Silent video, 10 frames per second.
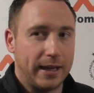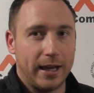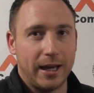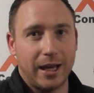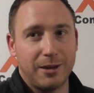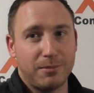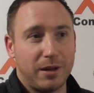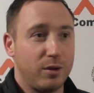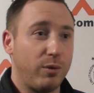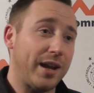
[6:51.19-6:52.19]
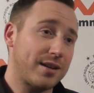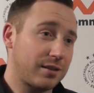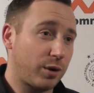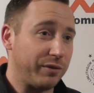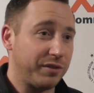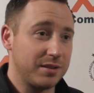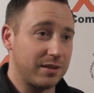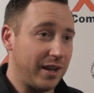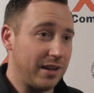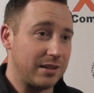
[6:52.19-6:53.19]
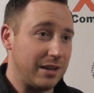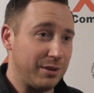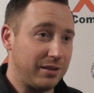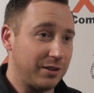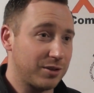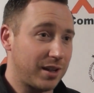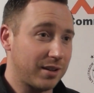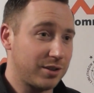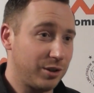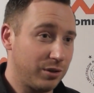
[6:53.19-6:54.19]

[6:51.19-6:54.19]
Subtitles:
In the West, the equivalent's the very same at Tier 6.